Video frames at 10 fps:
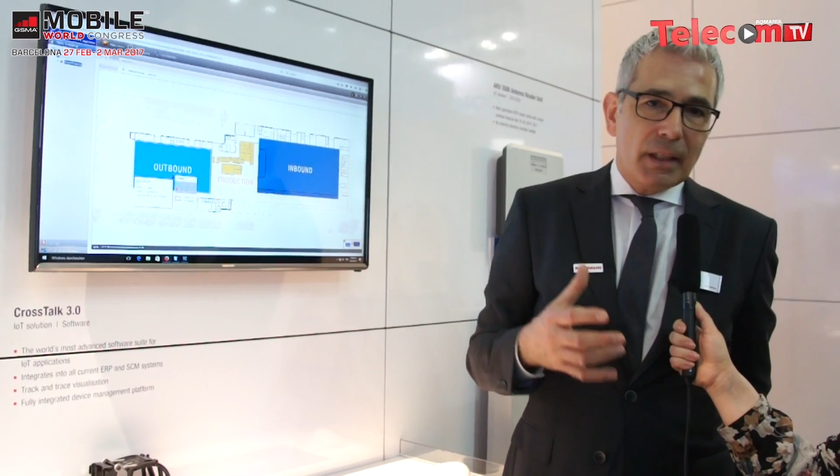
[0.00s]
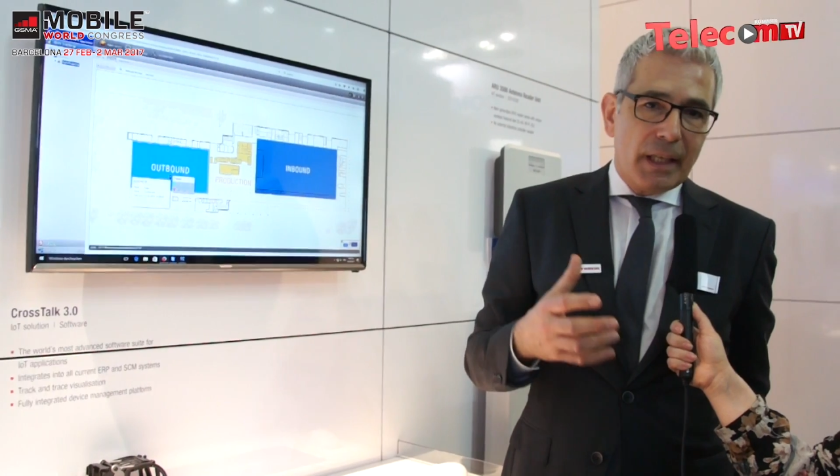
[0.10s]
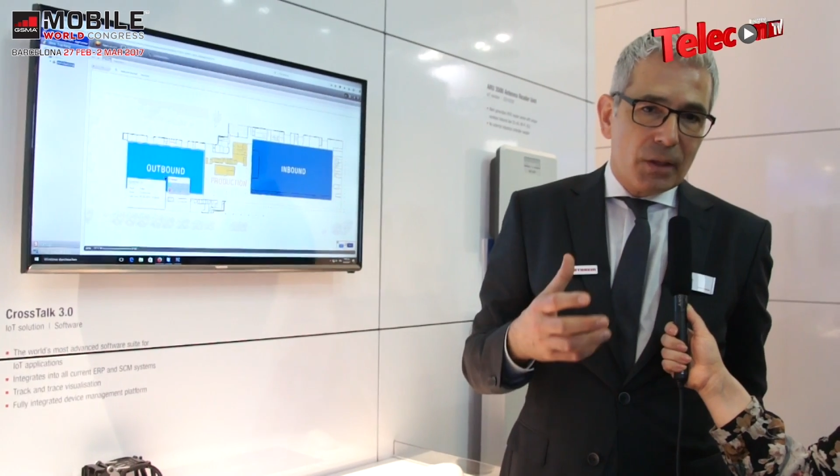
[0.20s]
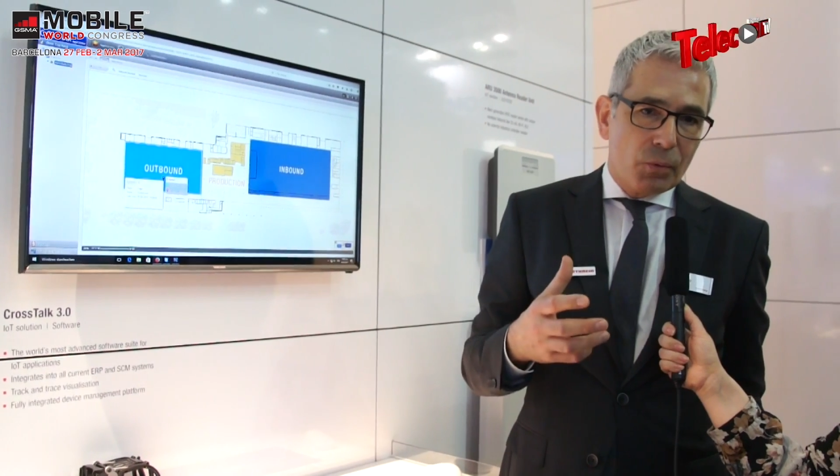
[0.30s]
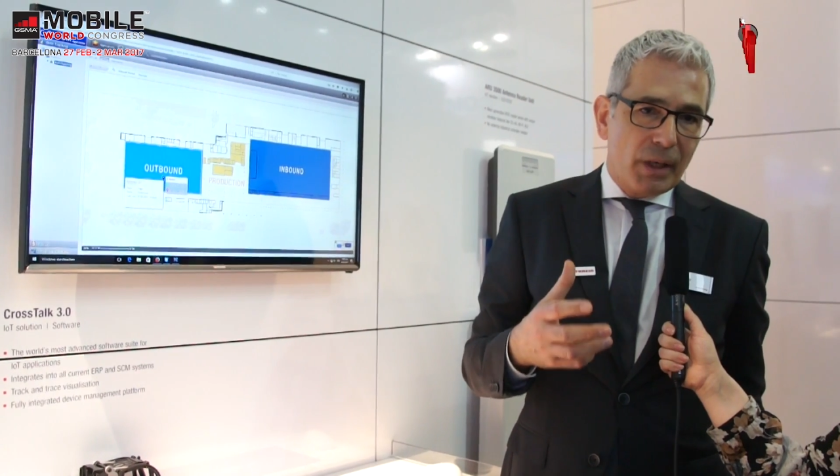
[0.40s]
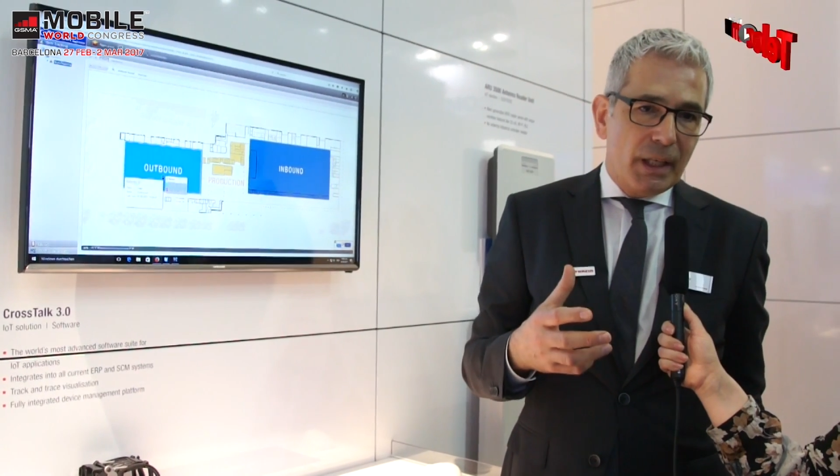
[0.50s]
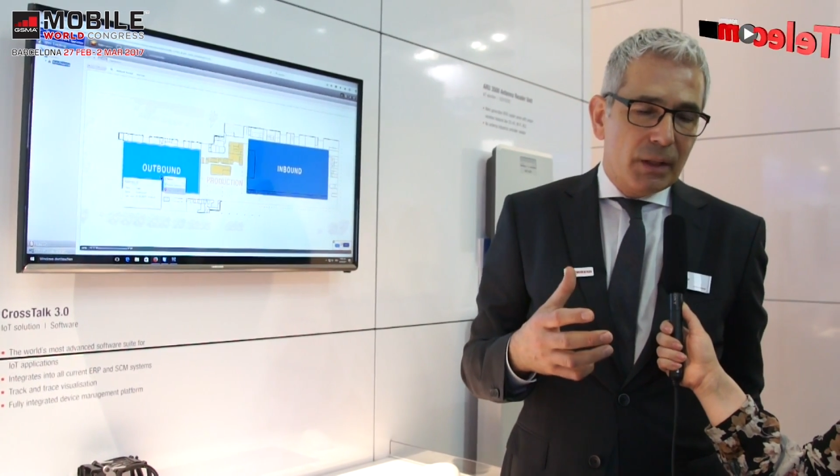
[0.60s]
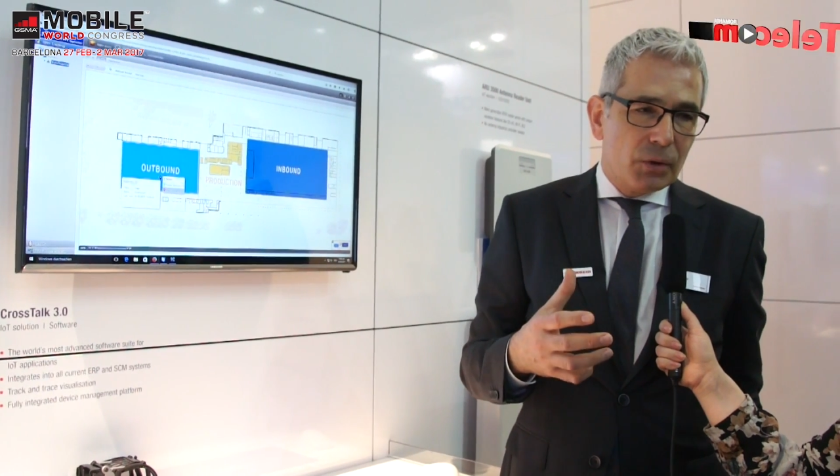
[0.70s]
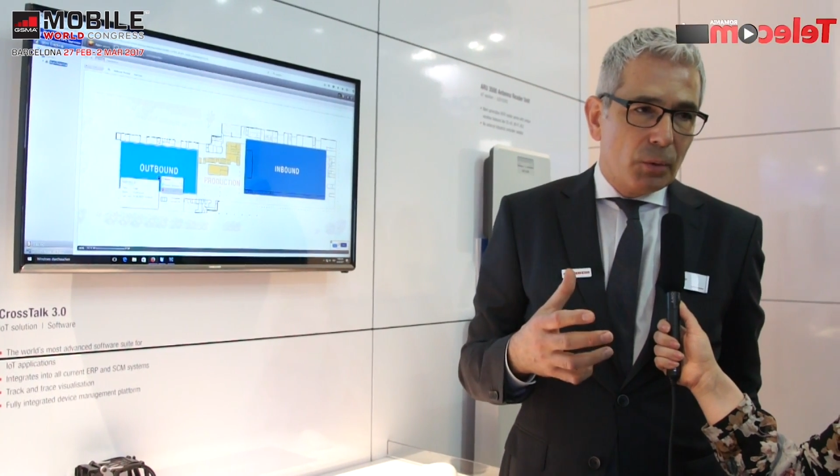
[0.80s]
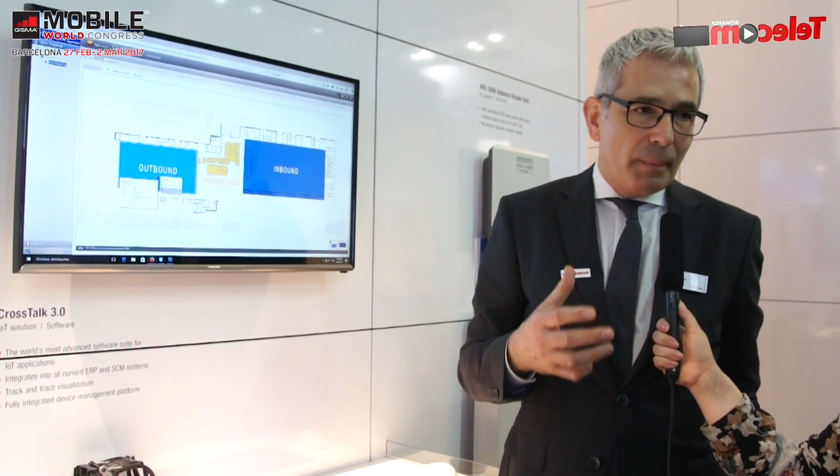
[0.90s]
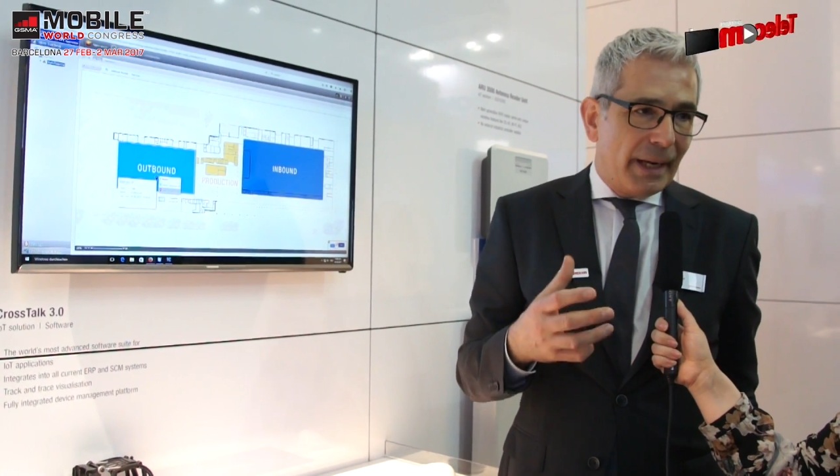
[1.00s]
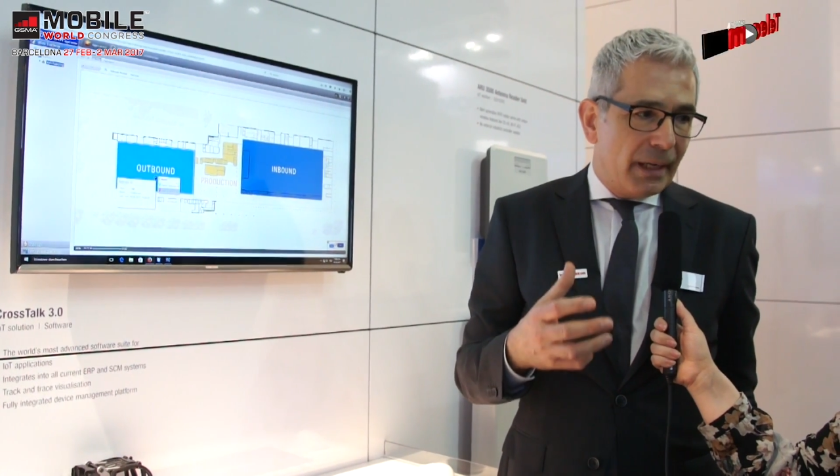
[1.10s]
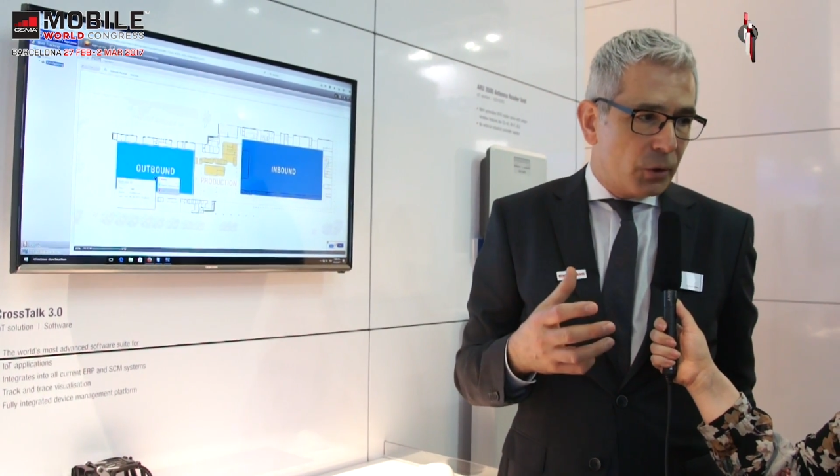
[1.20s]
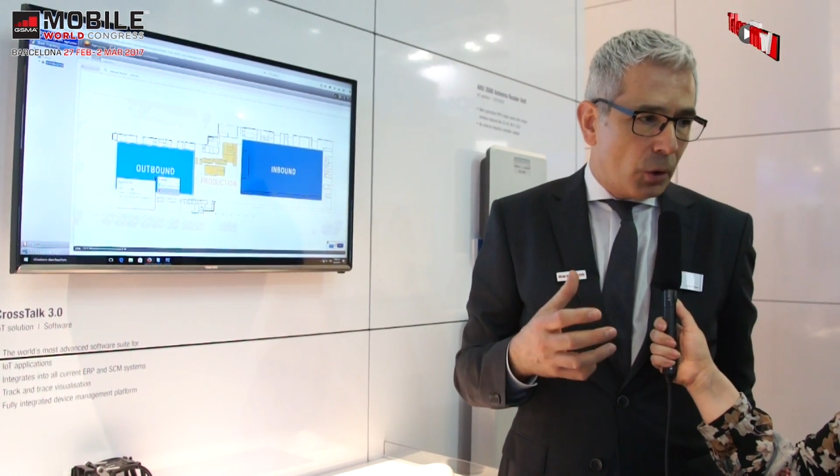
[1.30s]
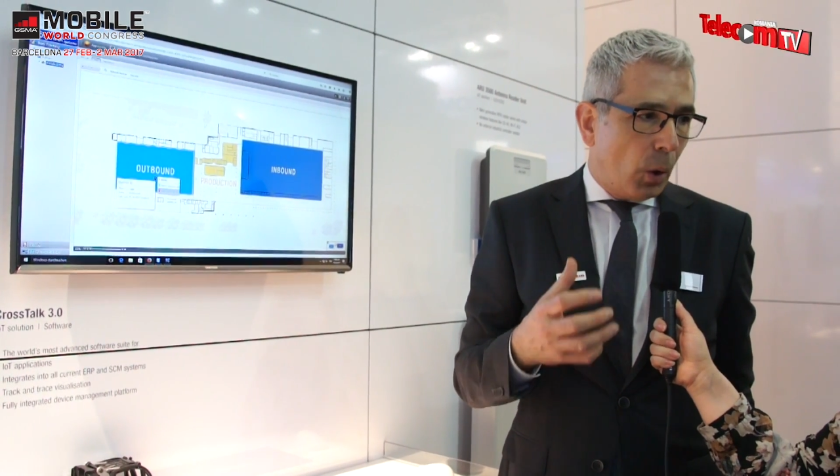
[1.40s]
is really to
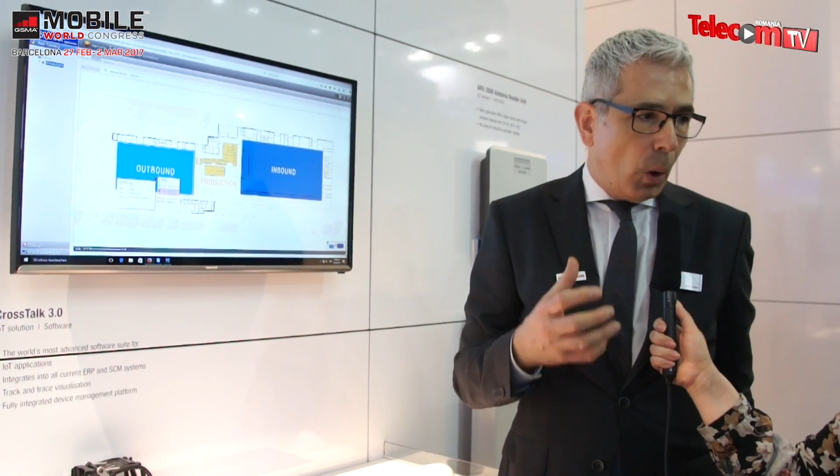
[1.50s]
manage your